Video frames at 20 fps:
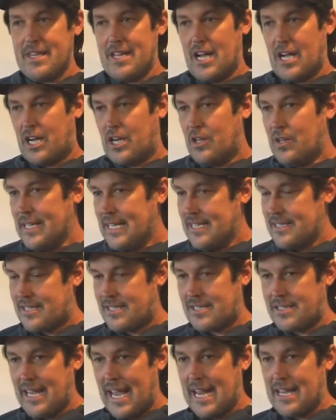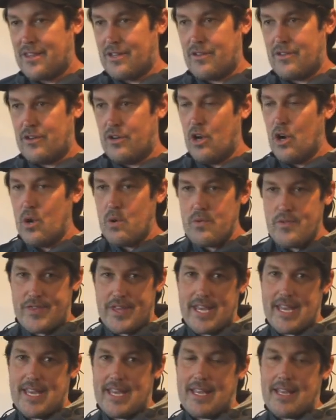a clean slate. They're their own
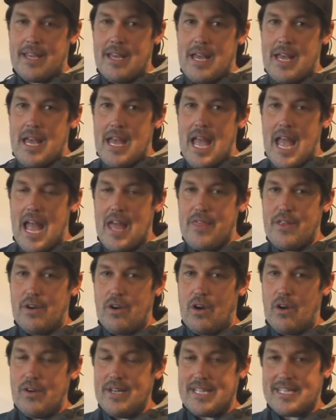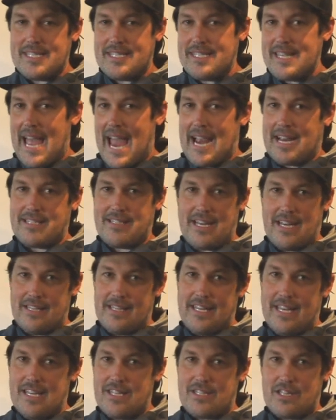thing, and there aren't exact
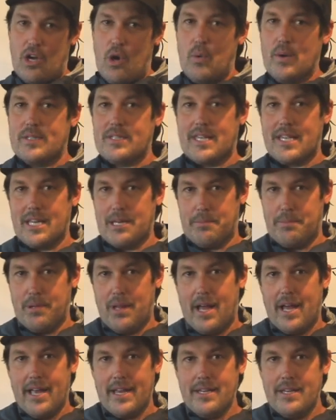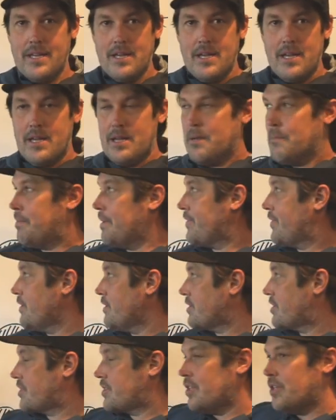techniques that always can get applied. But
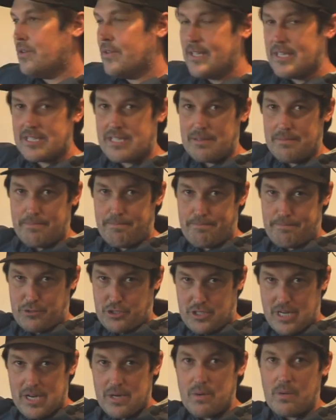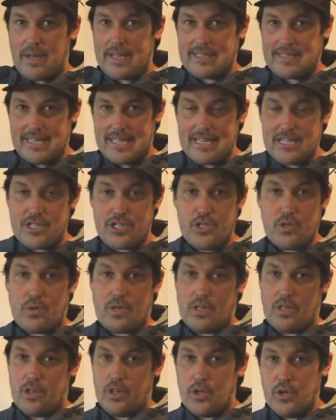there's certainly some general ideas you
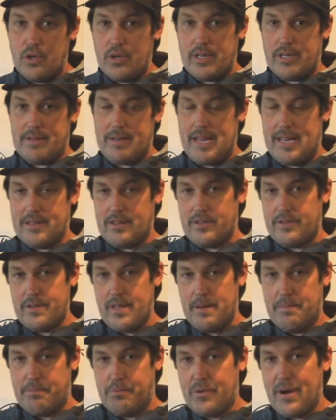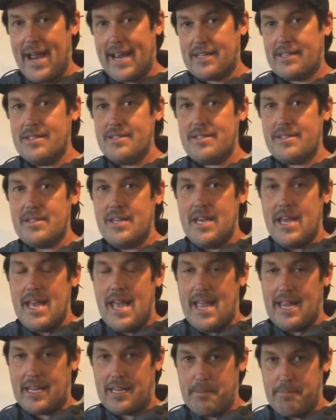can learn and practice
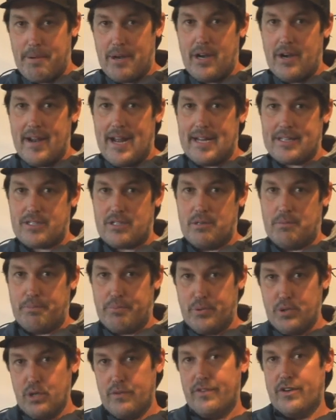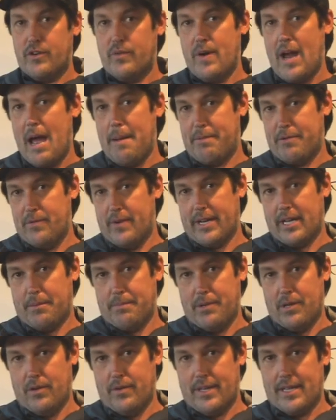and get better at to improve your rapid running
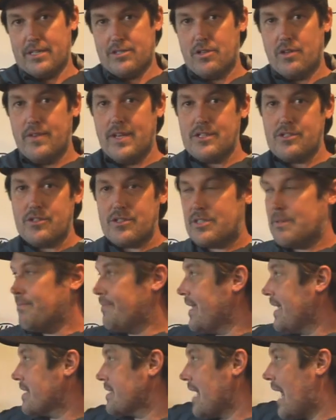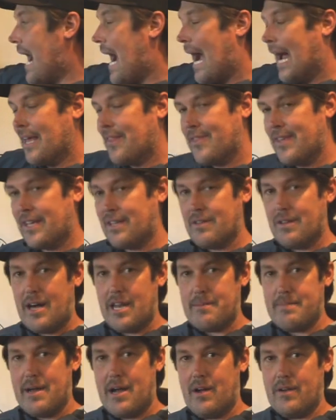ability. So these are some things I think a
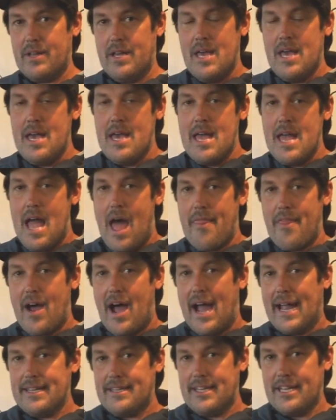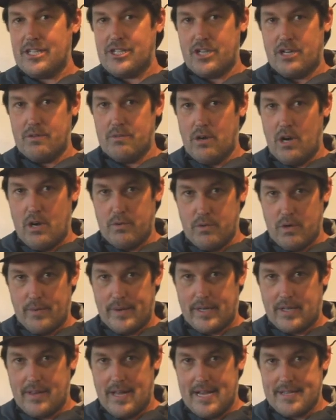lot about and that I teach in our
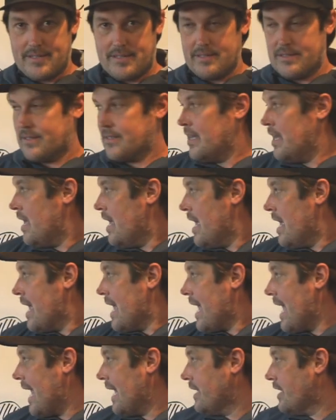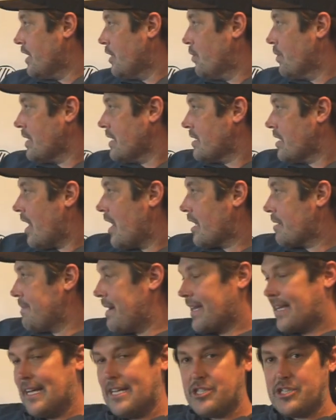rowing classes. And you know, we're gonna talk
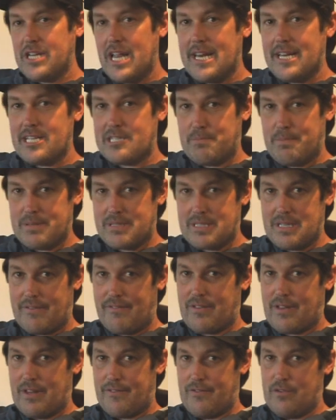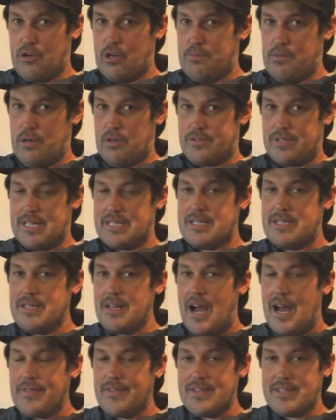about catching eddies specifically for oar boats. It's
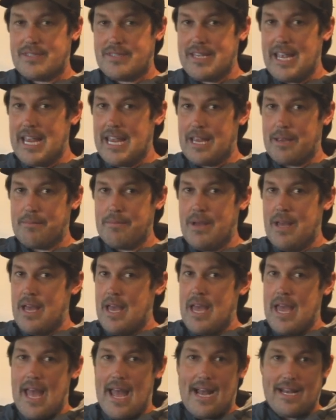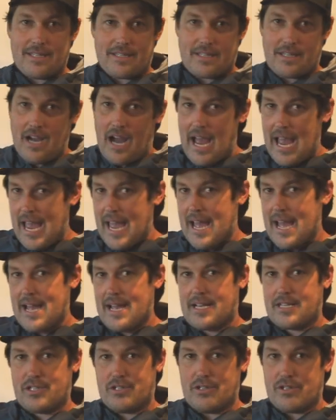not the same as
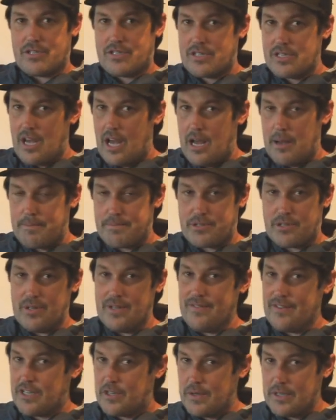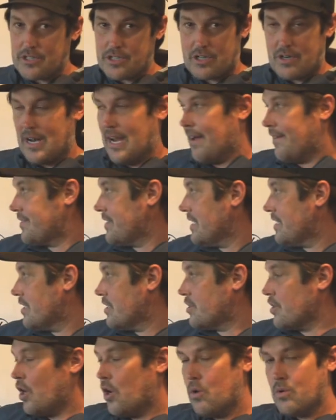kayaks or SUPs or even creature crafts. It's
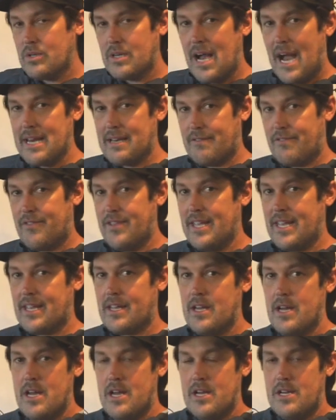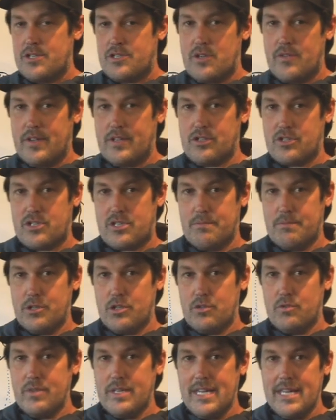its own kind of thing. So these are some
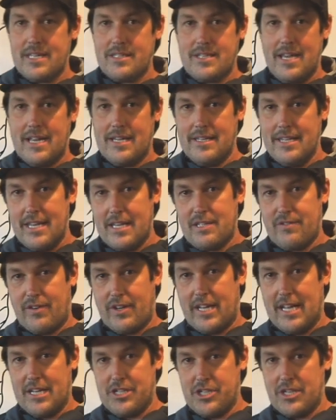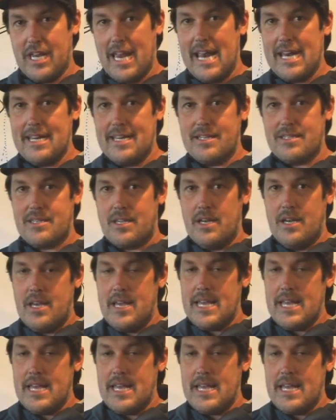unique techniques for catching eddies